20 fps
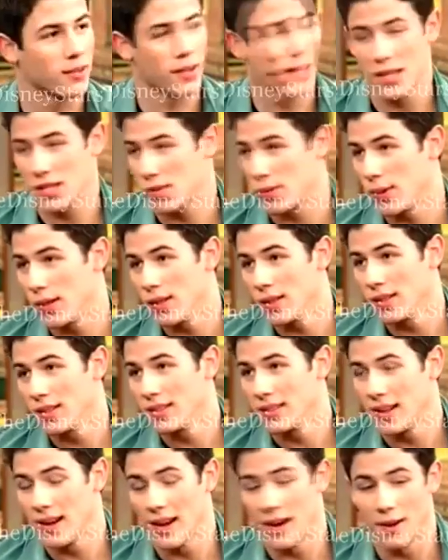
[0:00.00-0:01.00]
last week.
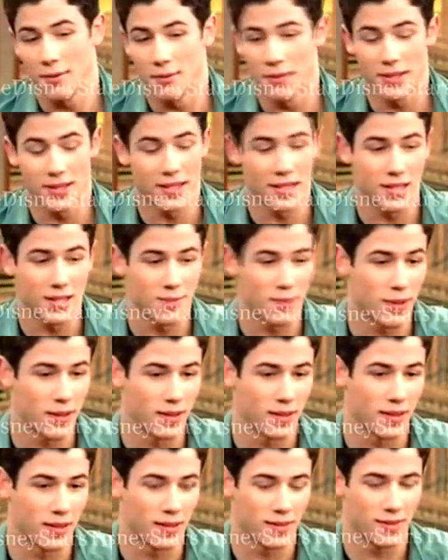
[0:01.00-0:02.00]
It's
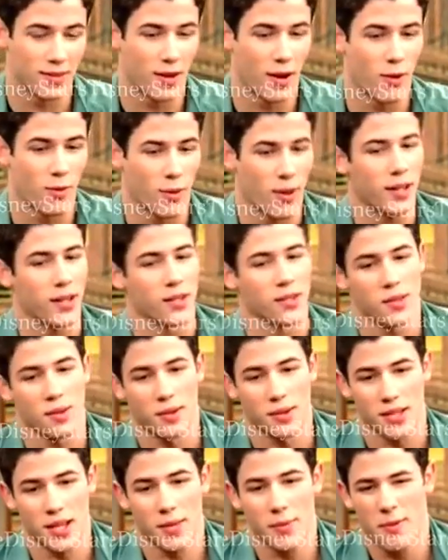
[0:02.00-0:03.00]
been already
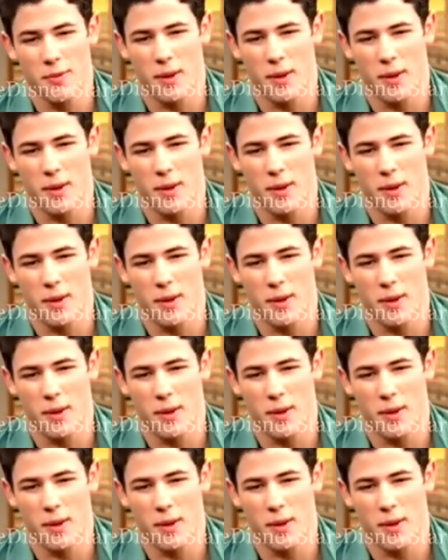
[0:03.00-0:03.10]
so exciting.